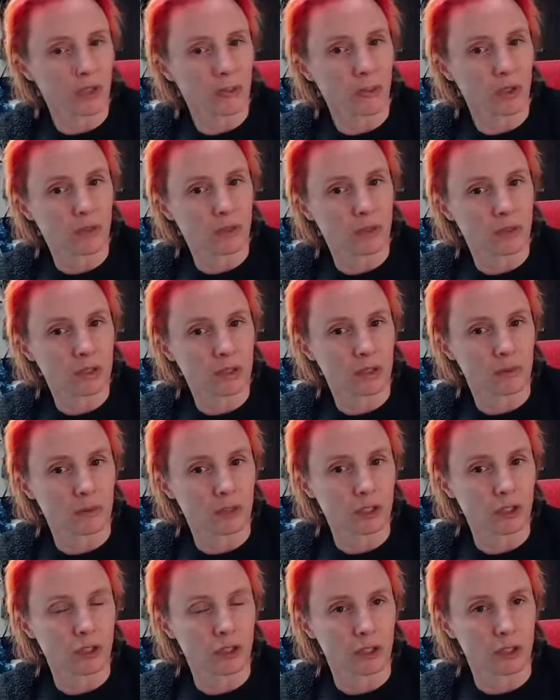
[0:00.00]
about this
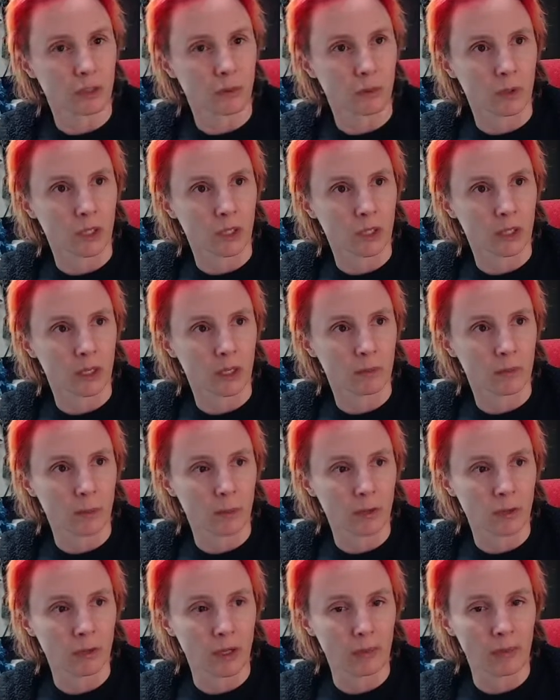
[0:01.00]
commission when he came
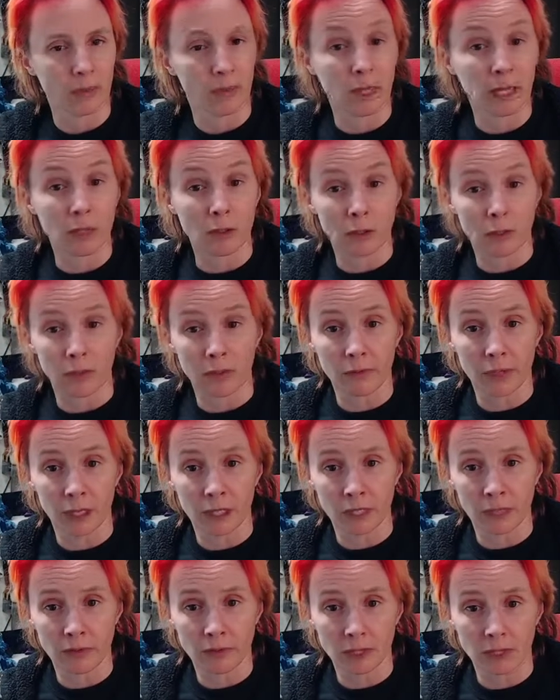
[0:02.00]
up and dropped the monitor off that I
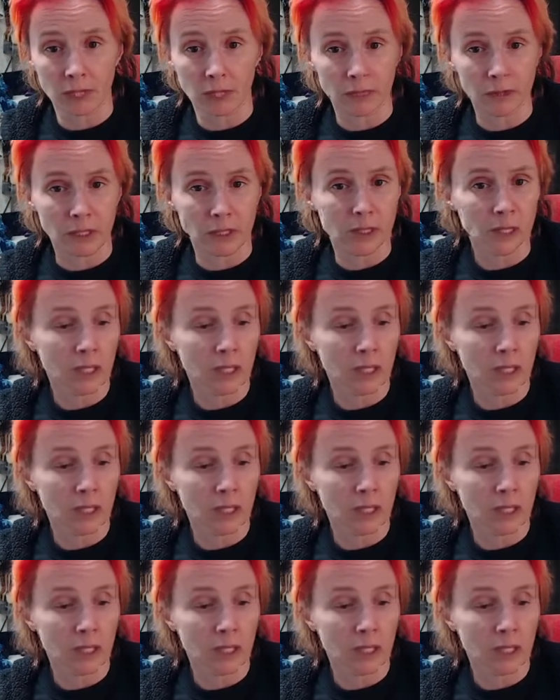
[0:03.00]
gave to Devin.